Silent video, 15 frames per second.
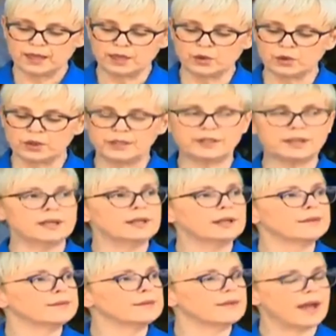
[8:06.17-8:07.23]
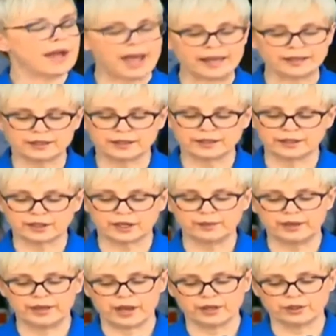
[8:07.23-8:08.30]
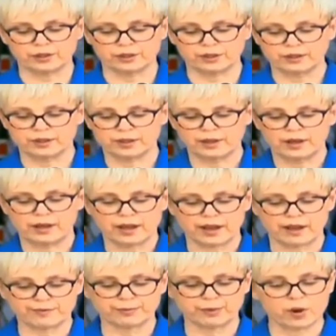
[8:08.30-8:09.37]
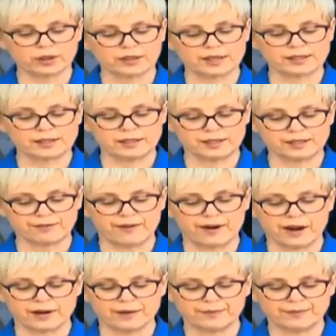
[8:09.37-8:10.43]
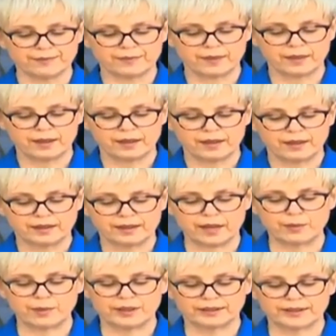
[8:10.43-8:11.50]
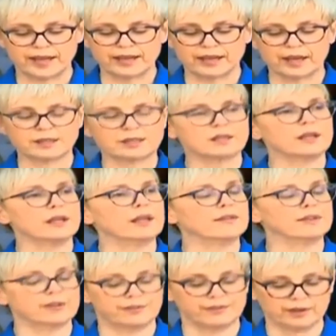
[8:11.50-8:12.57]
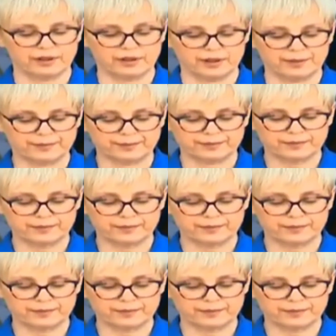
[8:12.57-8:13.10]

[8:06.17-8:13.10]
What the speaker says: Unity and determination have brought us this far. They will take us even further.